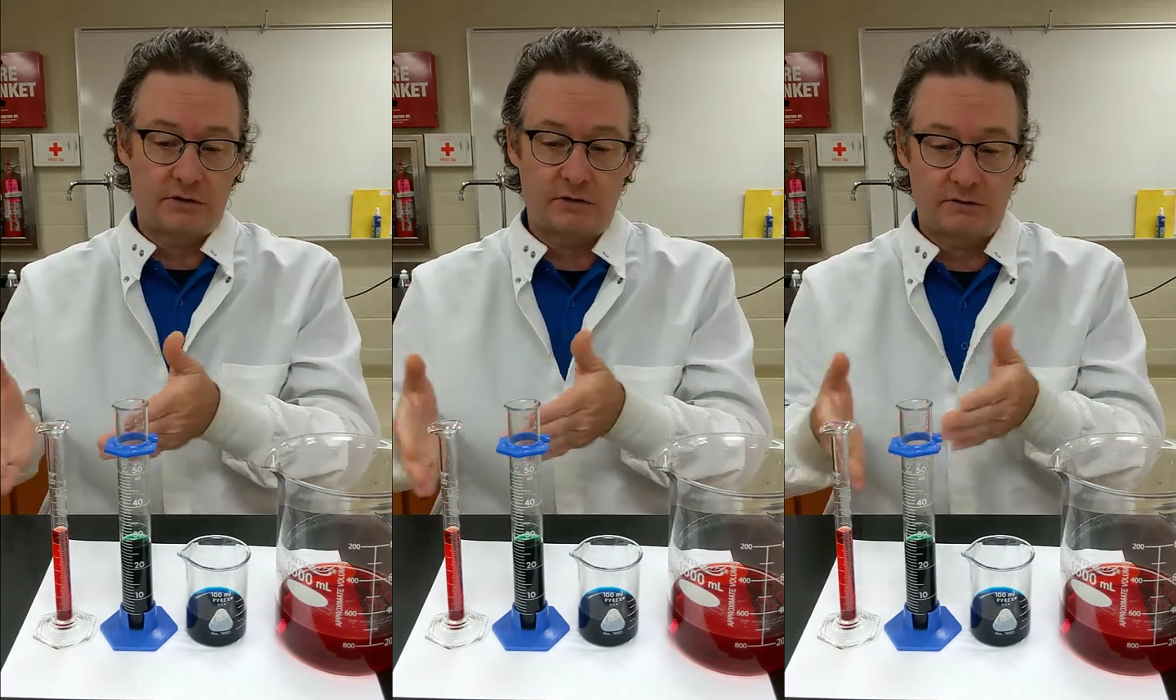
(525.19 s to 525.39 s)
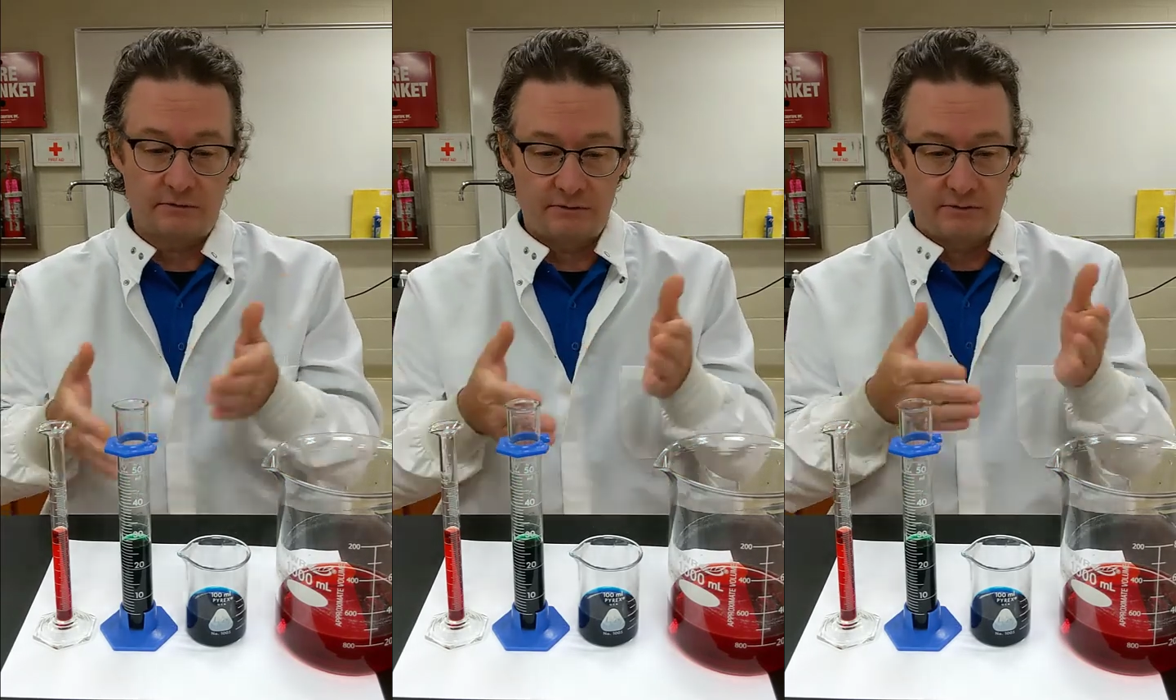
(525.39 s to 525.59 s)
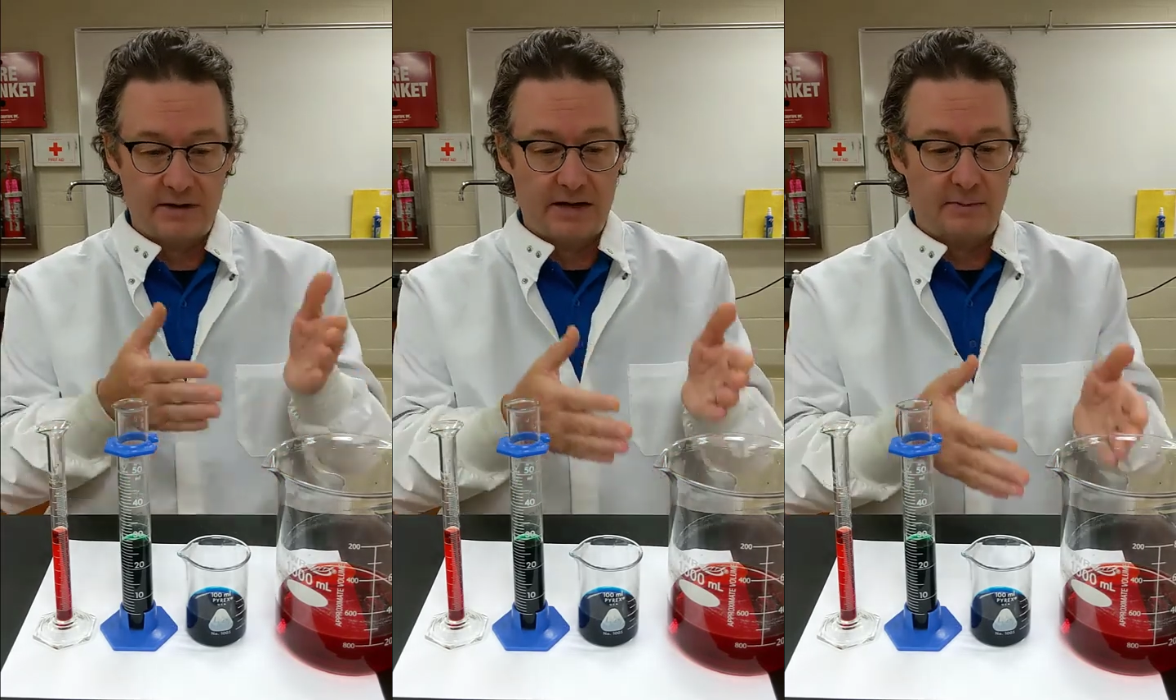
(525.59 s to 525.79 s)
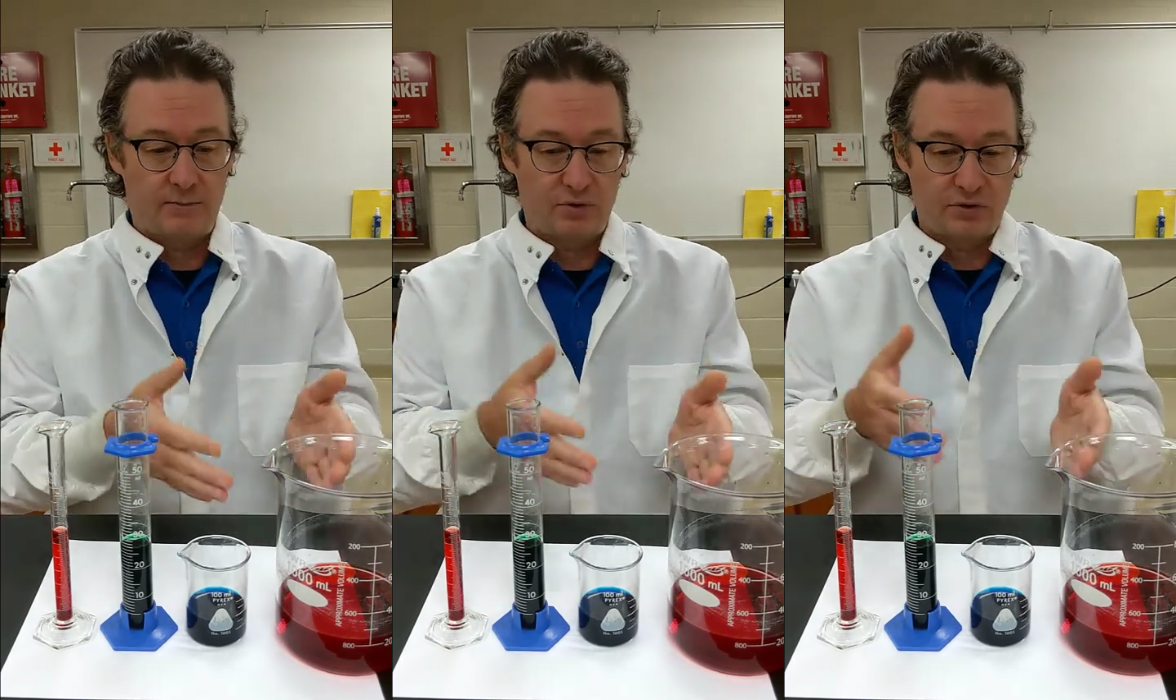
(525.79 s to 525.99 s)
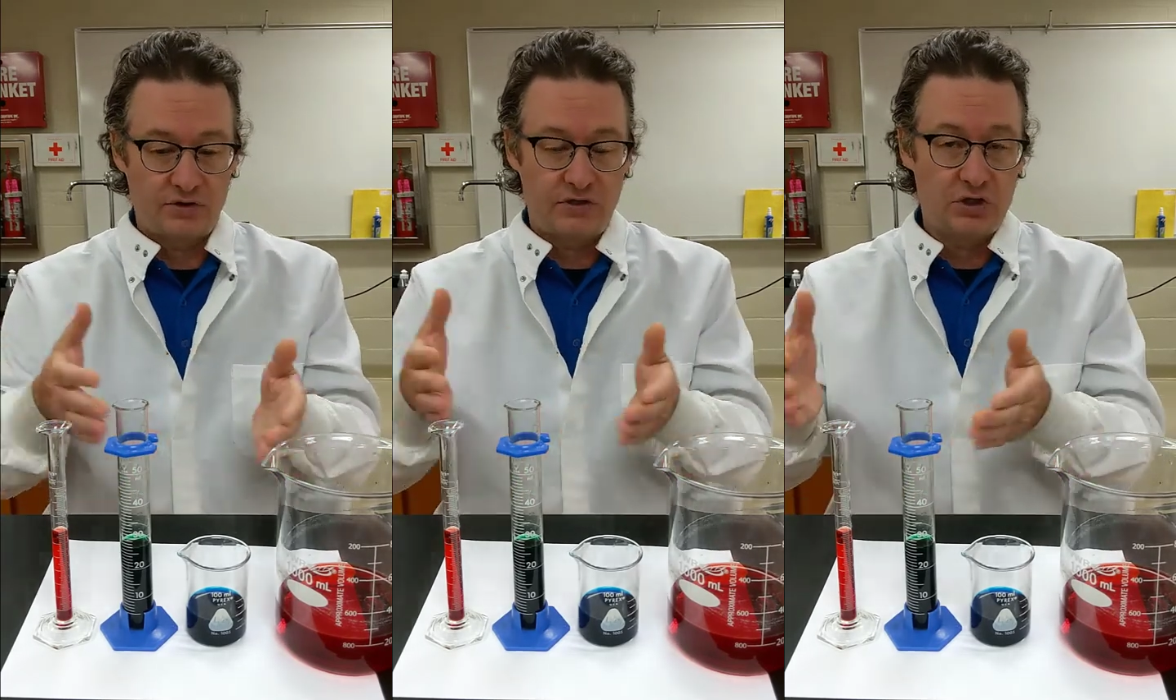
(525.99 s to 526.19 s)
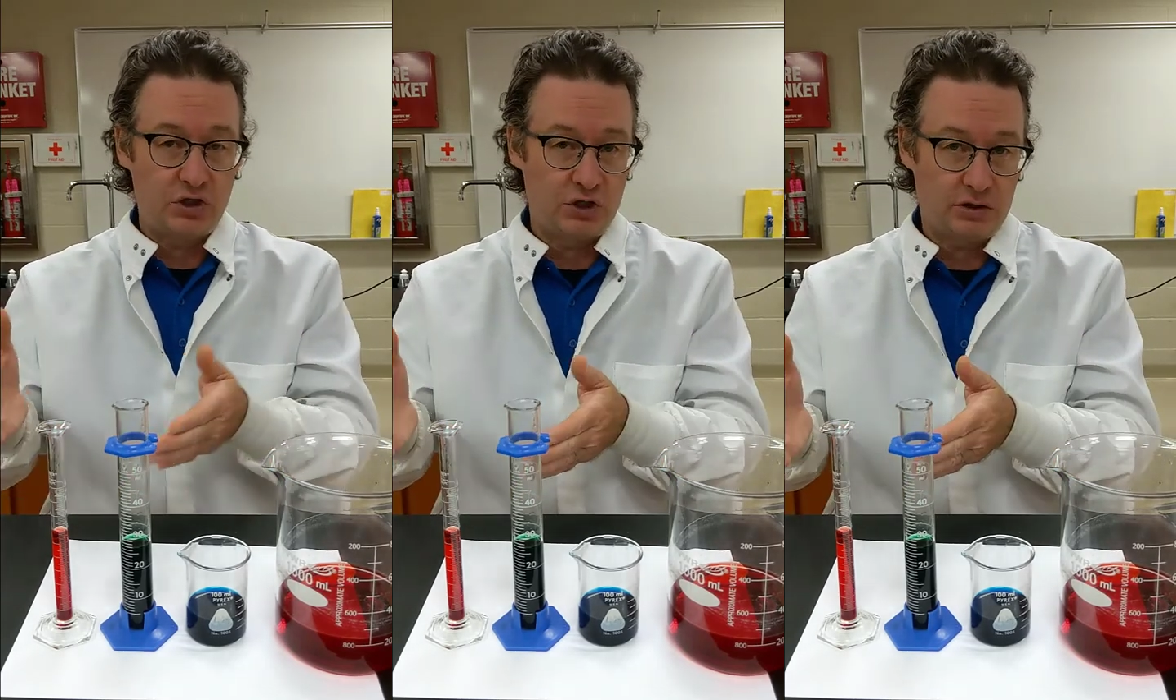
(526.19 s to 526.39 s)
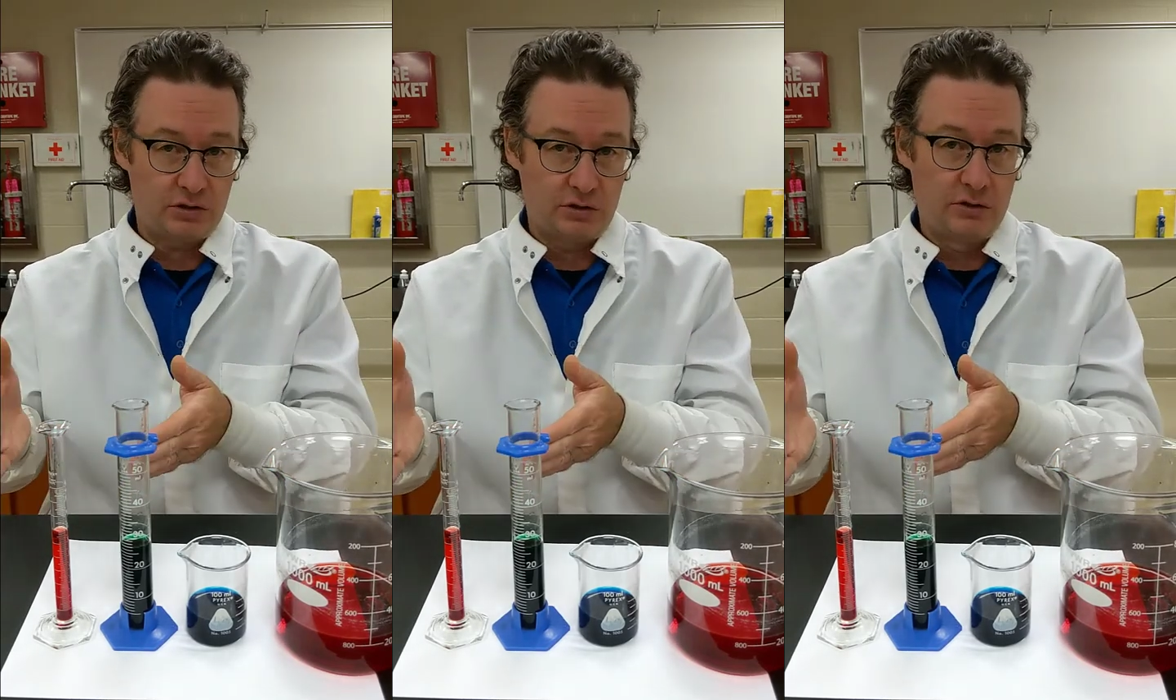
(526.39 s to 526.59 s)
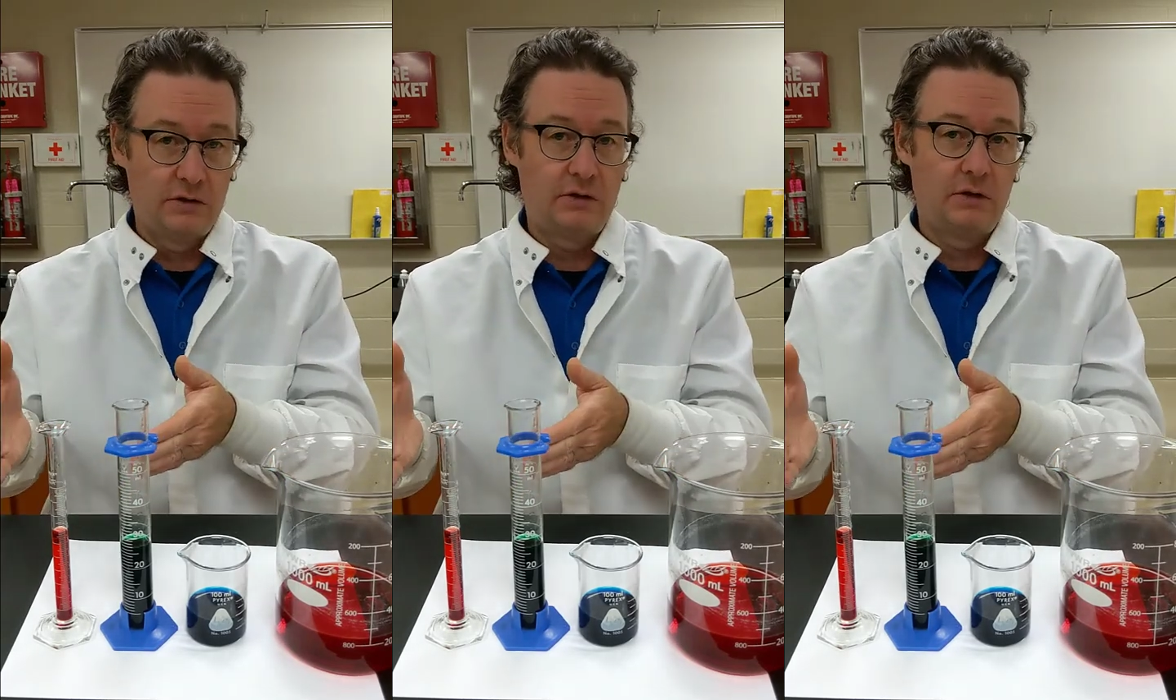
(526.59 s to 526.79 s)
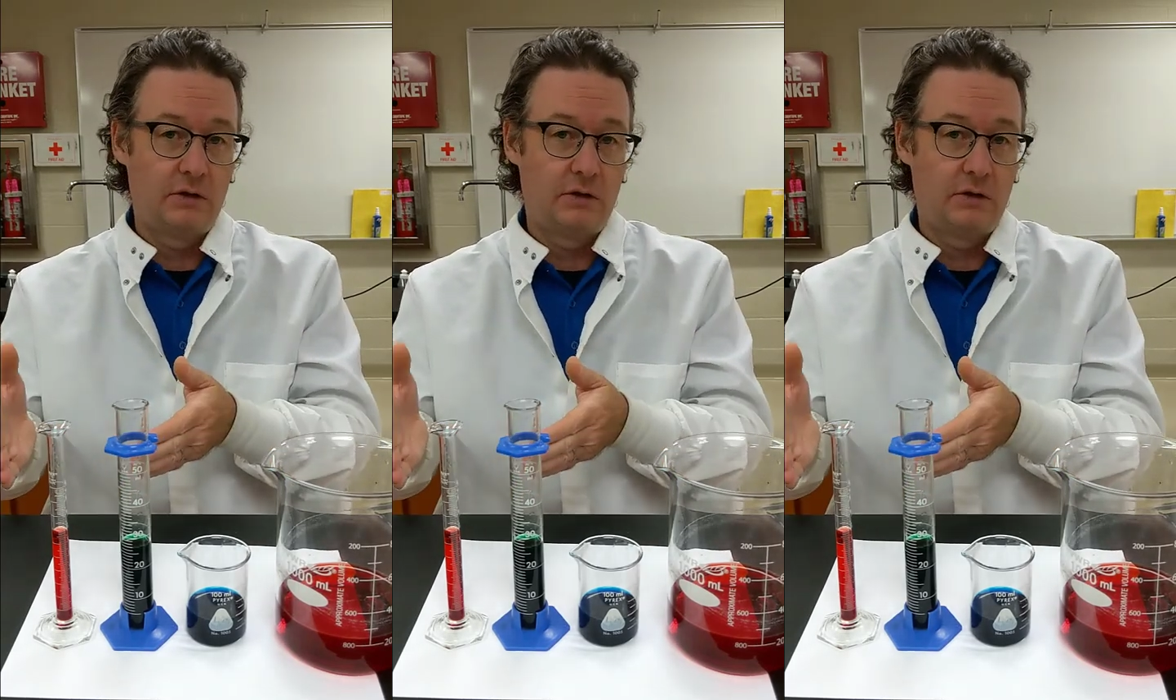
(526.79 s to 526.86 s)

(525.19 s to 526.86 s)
of precision,